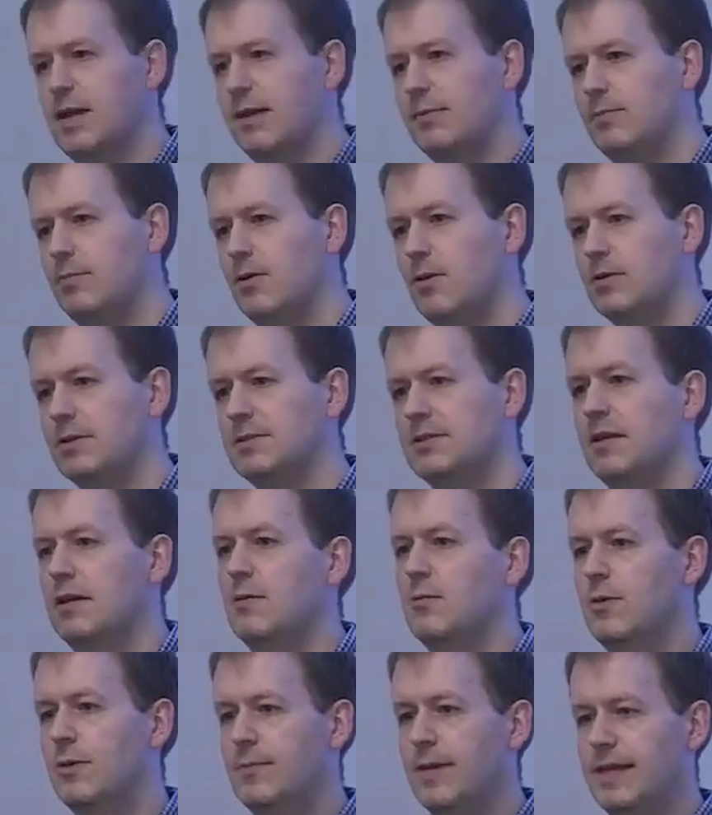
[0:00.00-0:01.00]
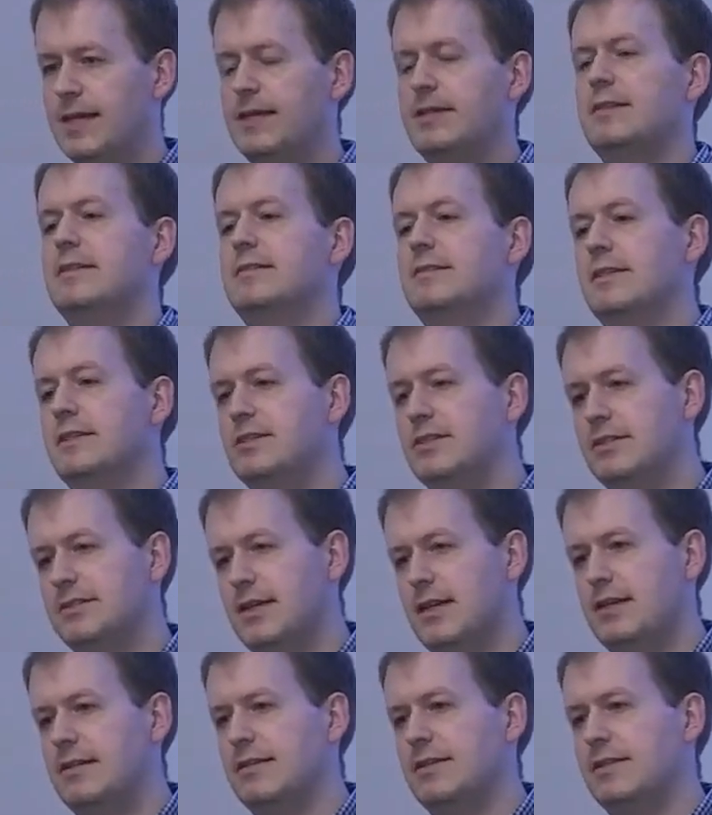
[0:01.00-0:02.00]
a black box. We're making
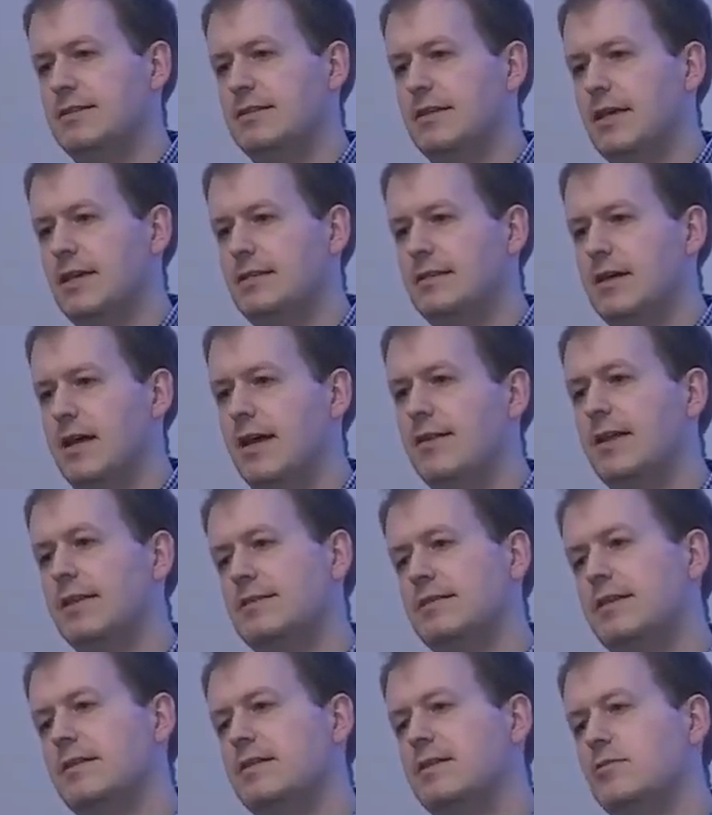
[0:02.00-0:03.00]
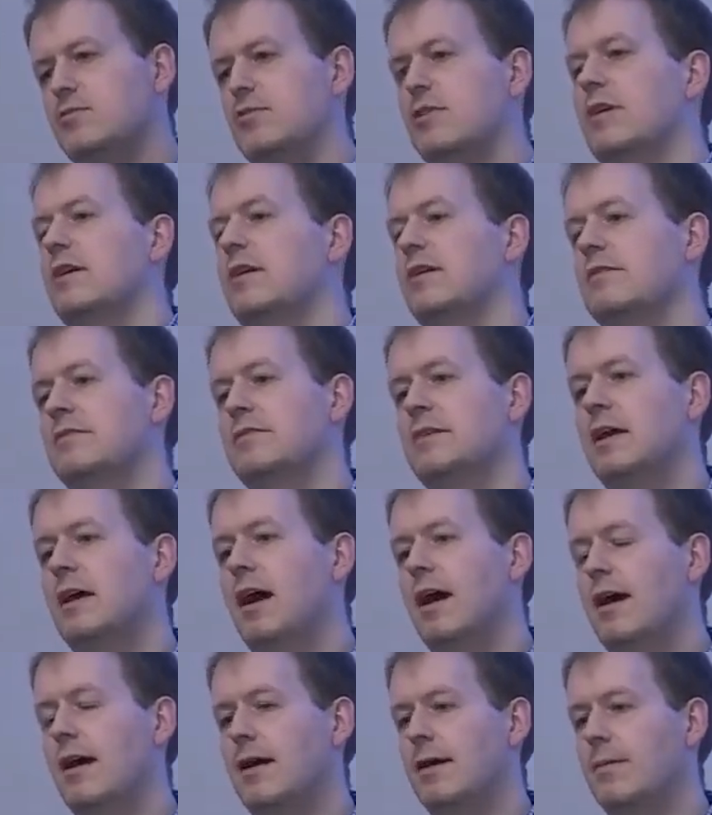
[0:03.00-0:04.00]
decisions out of this data, and that's going to drive
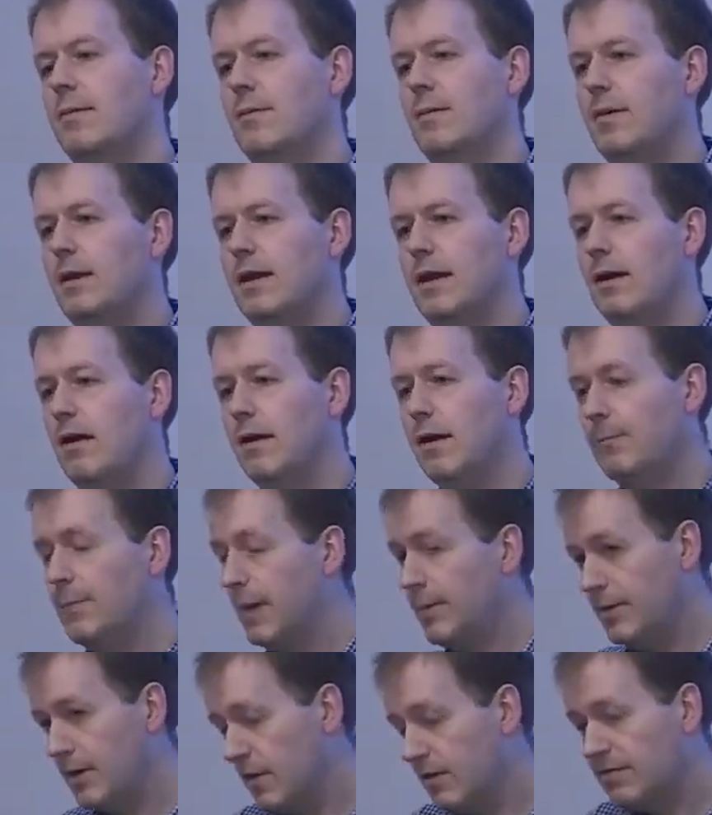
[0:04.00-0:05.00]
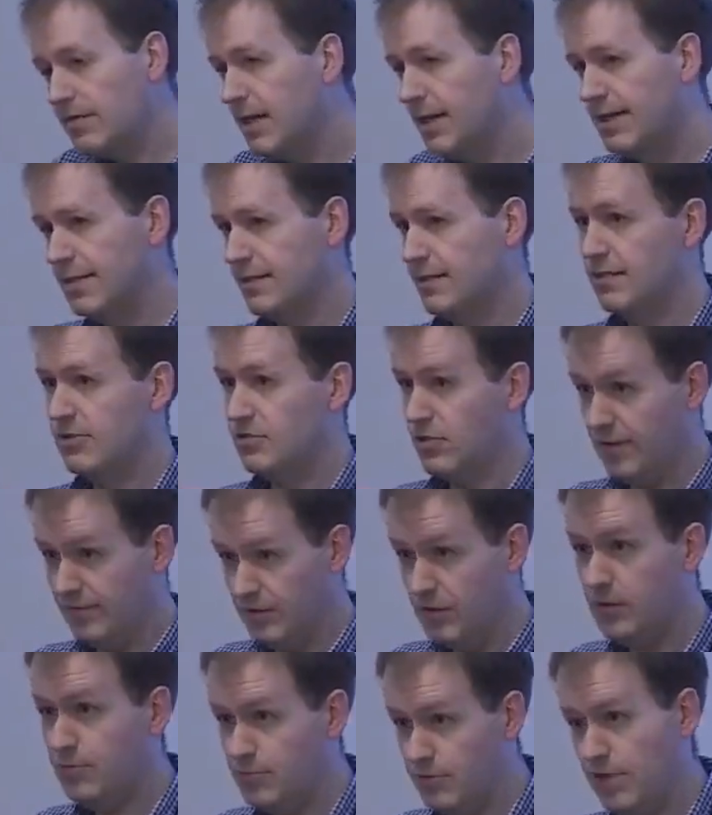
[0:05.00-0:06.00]
um, maybe offline it's going to drive
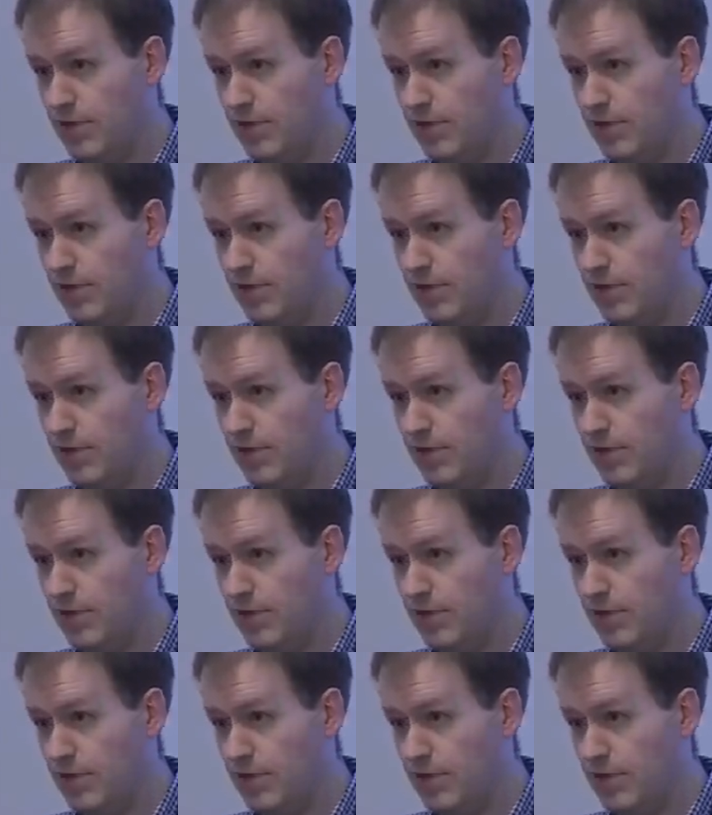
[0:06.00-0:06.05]
your